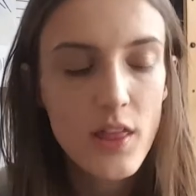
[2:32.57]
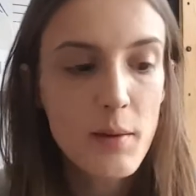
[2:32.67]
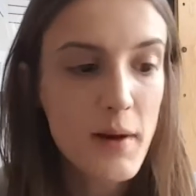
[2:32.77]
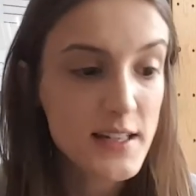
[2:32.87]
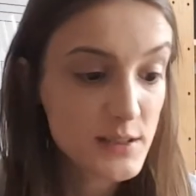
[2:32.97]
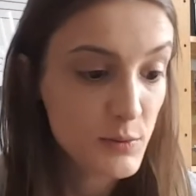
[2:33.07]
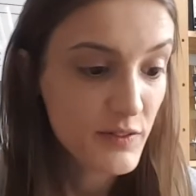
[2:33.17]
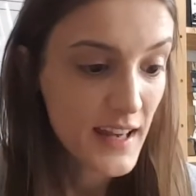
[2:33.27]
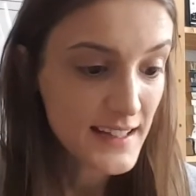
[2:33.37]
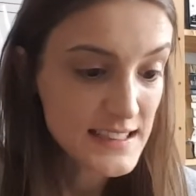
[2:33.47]
The person
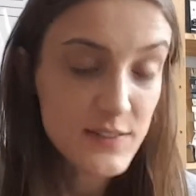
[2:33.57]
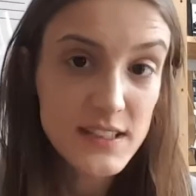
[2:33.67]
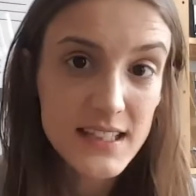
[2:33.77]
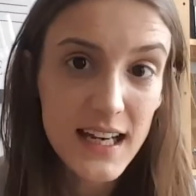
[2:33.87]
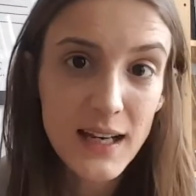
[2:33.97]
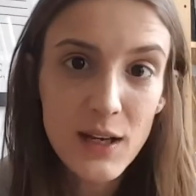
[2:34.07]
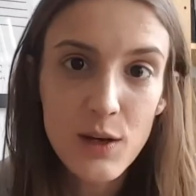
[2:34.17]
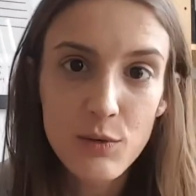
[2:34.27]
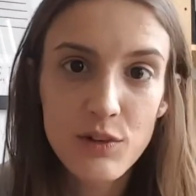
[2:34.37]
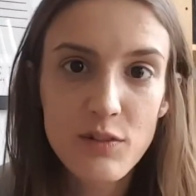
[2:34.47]
with the activity
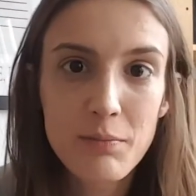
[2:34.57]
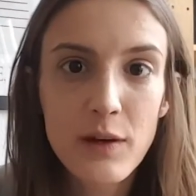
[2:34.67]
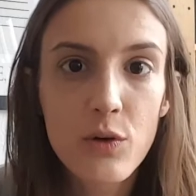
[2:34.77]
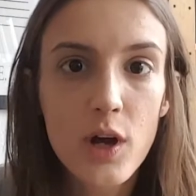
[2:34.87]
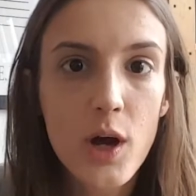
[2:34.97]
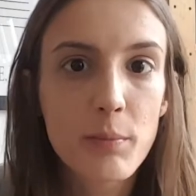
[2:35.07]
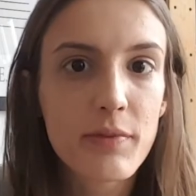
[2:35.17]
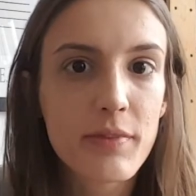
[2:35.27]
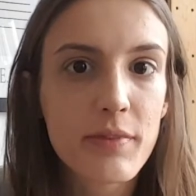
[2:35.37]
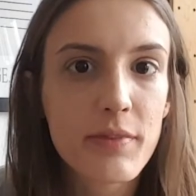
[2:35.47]
would have built up
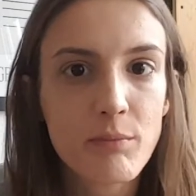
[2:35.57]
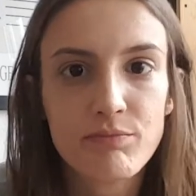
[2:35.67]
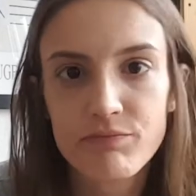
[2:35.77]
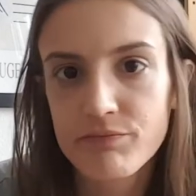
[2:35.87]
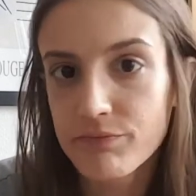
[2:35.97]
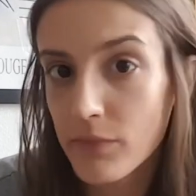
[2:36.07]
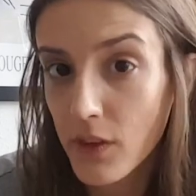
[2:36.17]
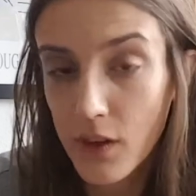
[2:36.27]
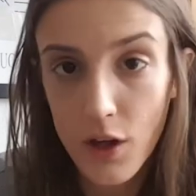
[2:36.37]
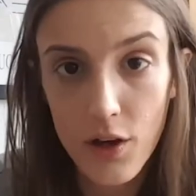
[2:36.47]
their
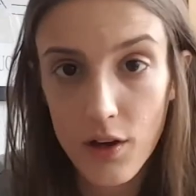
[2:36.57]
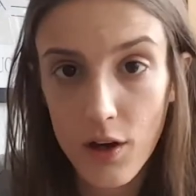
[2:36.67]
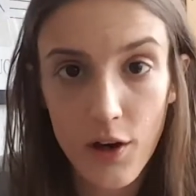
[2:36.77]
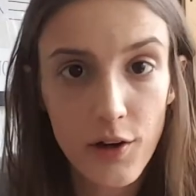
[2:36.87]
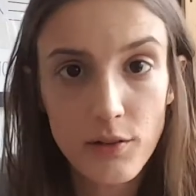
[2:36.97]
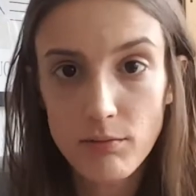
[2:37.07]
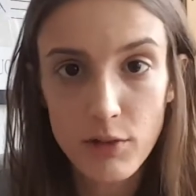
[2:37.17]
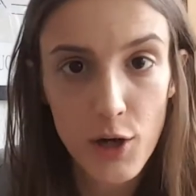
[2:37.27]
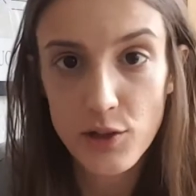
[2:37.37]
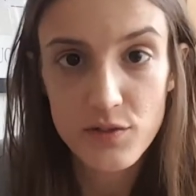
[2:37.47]
own
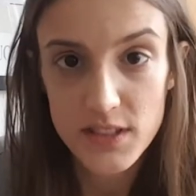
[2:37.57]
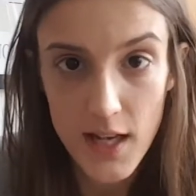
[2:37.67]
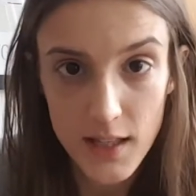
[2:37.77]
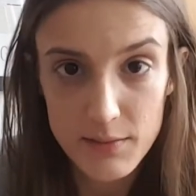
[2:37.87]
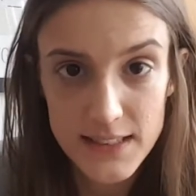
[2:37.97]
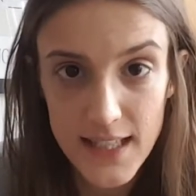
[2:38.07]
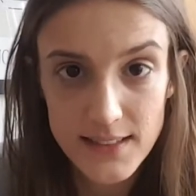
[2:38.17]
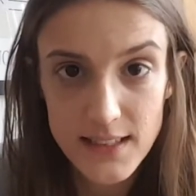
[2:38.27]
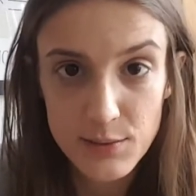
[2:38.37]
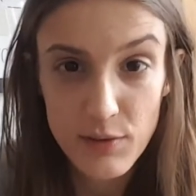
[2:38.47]
load of
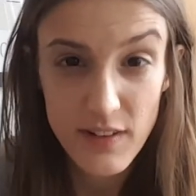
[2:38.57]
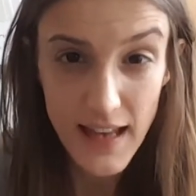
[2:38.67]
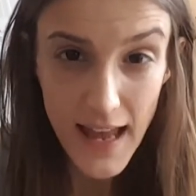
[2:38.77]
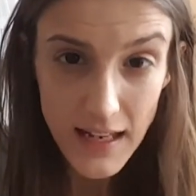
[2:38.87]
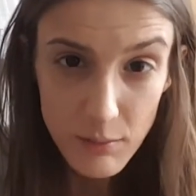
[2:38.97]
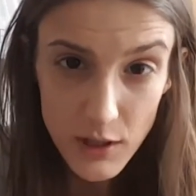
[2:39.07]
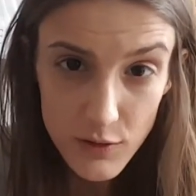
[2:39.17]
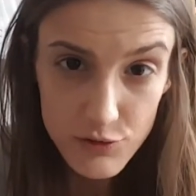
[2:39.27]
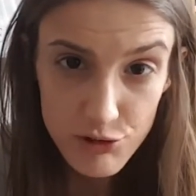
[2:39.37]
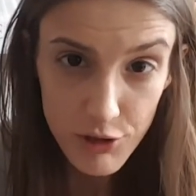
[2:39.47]
circumstances with an element
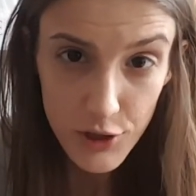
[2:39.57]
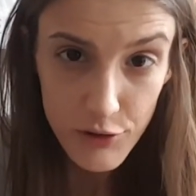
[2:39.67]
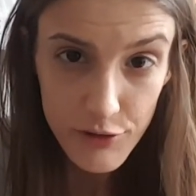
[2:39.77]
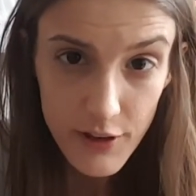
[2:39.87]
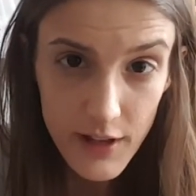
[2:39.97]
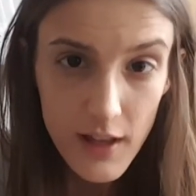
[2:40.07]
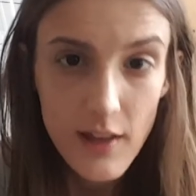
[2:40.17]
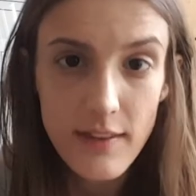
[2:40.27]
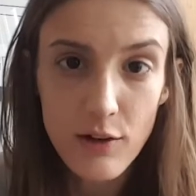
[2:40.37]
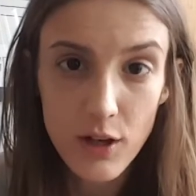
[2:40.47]
of truth.
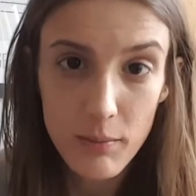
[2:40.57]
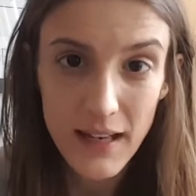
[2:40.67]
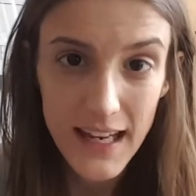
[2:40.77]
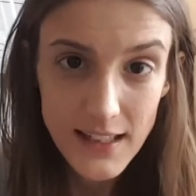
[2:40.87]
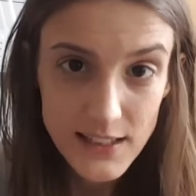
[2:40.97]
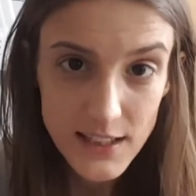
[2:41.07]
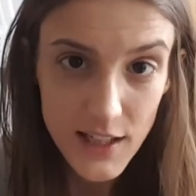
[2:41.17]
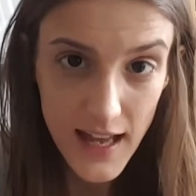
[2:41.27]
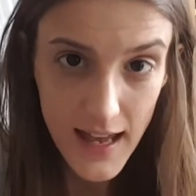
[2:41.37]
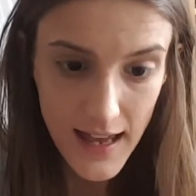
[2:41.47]
They'll come into
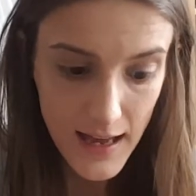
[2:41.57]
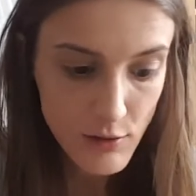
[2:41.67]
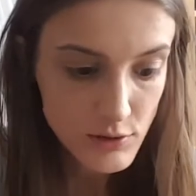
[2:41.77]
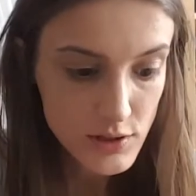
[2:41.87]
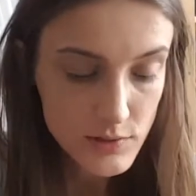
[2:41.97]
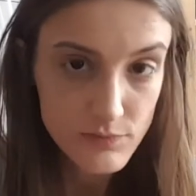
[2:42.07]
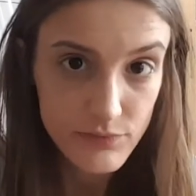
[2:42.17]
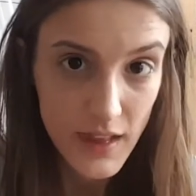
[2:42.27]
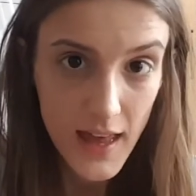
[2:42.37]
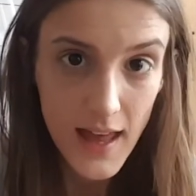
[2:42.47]
their house
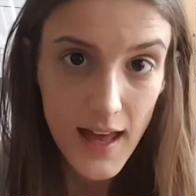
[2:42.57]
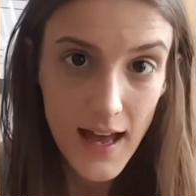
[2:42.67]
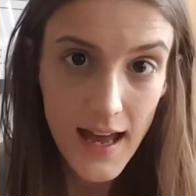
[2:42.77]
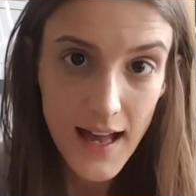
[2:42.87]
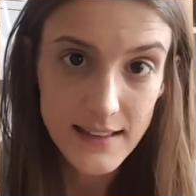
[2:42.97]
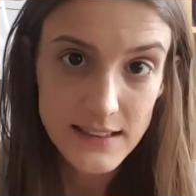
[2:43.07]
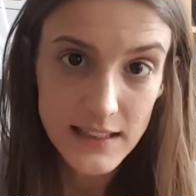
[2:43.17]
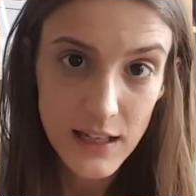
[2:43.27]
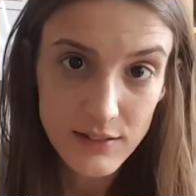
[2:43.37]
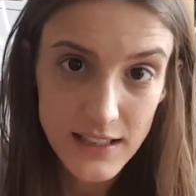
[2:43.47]
and
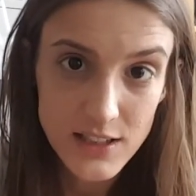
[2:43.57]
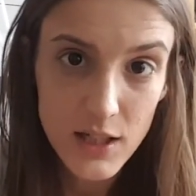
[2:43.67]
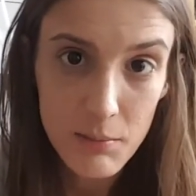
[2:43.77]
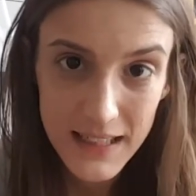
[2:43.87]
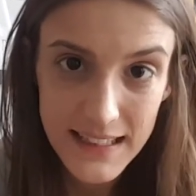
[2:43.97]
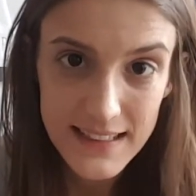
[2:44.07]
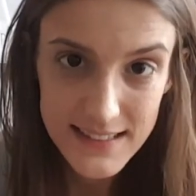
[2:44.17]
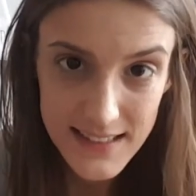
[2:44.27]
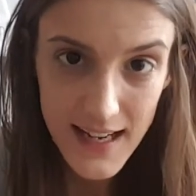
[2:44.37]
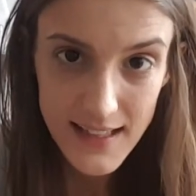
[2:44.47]
they'll need to complete
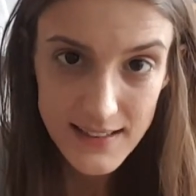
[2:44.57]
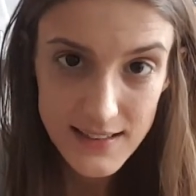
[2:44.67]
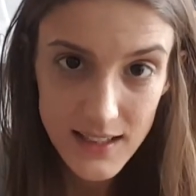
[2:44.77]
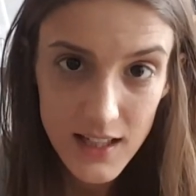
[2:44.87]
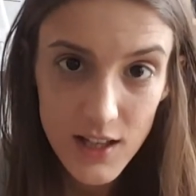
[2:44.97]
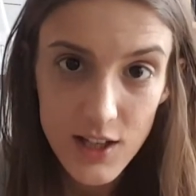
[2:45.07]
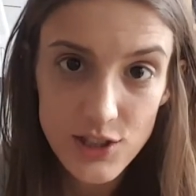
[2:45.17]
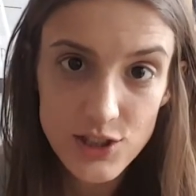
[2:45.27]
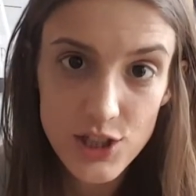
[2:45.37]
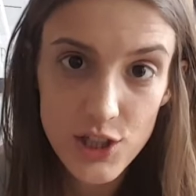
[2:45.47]
this task
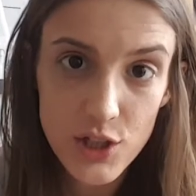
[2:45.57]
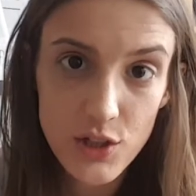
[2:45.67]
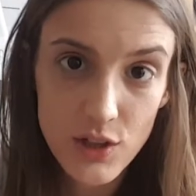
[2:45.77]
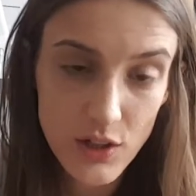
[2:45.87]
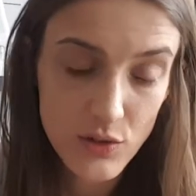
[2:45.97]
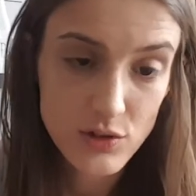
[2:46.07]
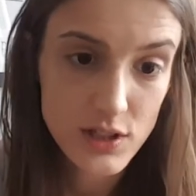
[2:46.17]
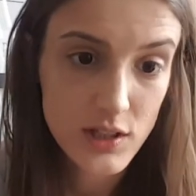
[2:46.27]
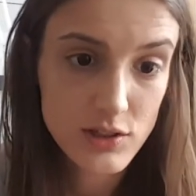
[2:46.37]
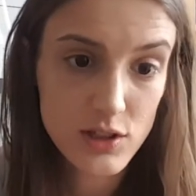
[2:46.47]
in
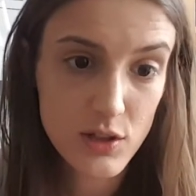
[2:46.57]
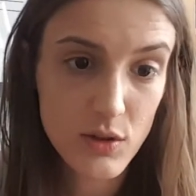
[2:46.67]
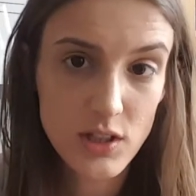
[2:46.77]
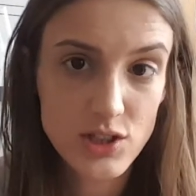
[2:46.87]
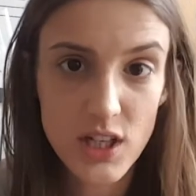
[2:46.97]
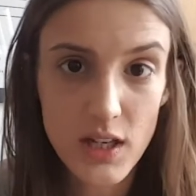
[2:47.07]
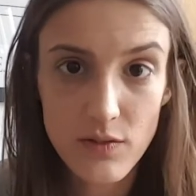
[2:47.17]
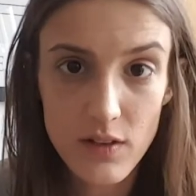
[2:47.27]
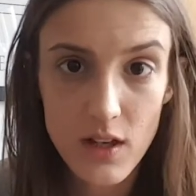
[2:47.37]
order to achieve.